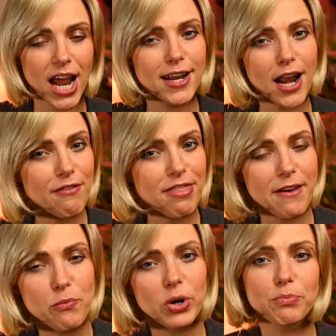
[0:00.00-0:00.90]
and none of
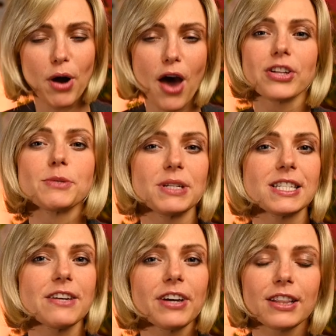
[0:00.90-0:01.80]
them were bought
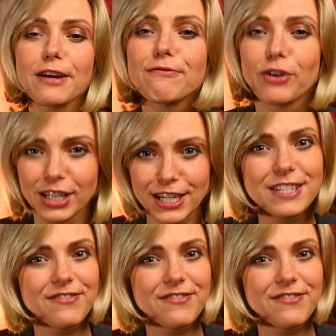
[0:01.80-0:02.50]
specifically for this